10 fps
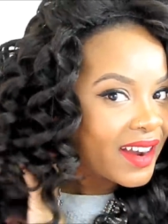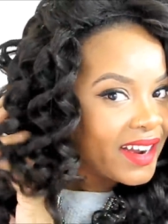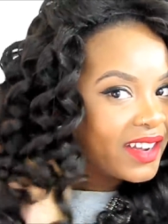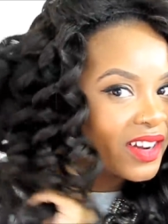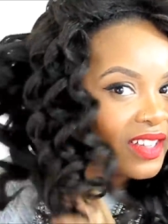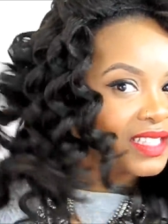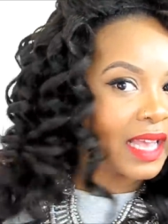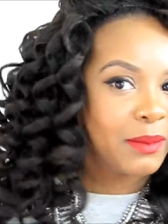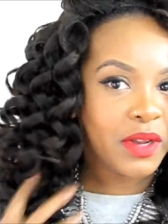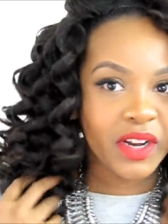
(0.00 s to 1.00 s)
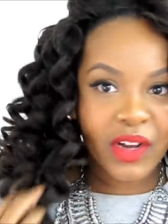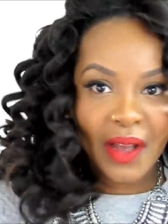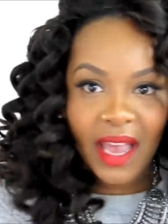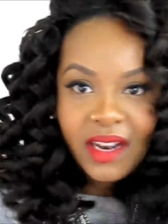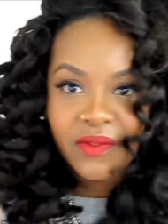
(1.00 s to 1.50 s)
All right, curls, I'm gonna go
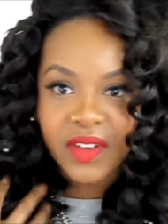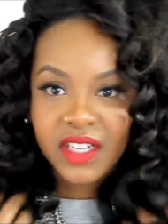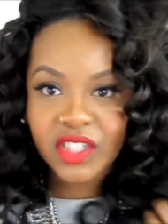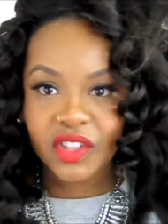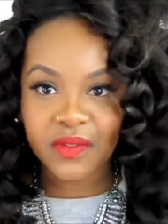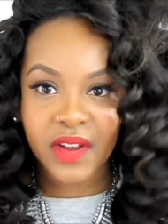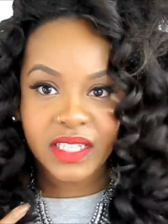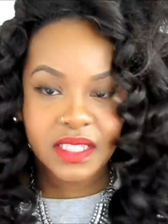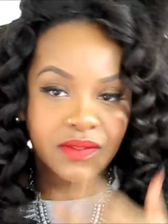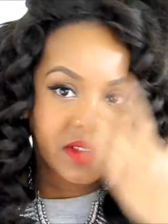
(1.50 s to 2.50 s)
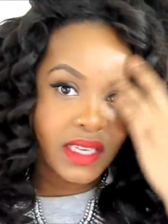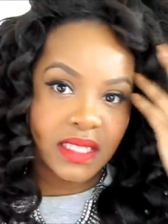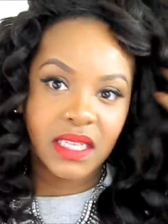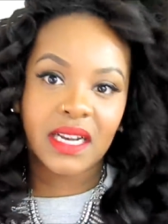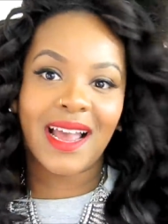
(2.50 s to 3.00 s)
ahead and finish the rest of
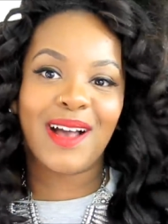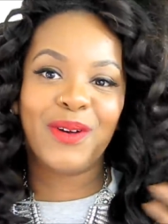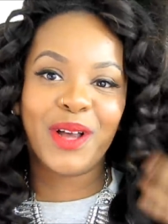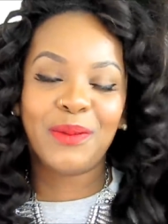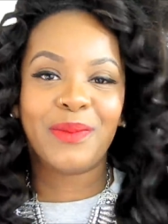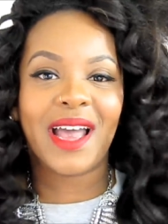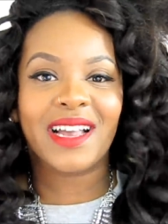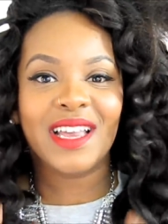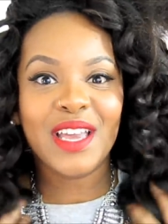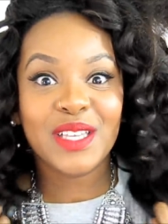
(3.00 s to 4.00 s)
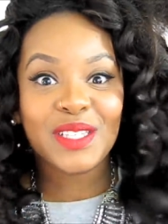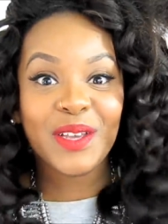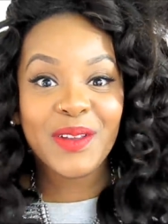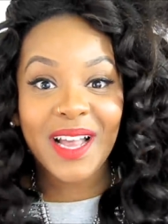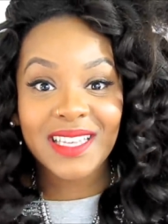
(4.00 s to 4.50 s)
these and I'll come back so
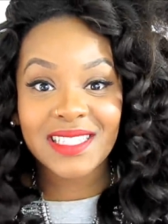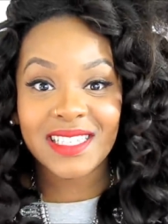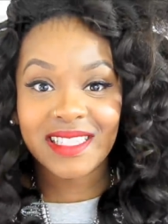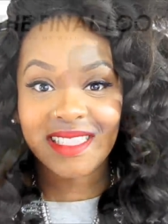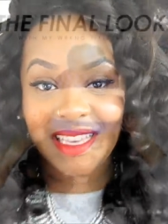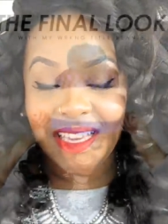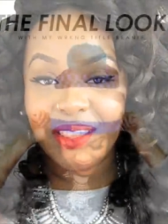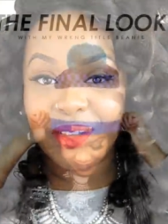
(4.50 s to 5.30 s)
you guys can see